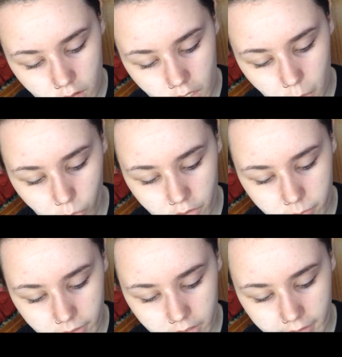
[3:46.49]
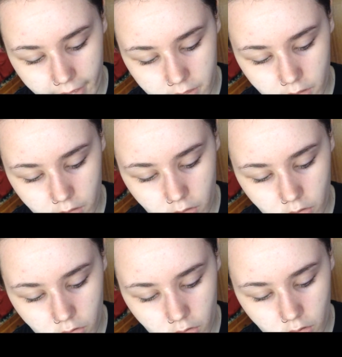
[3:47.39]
in one of my classes,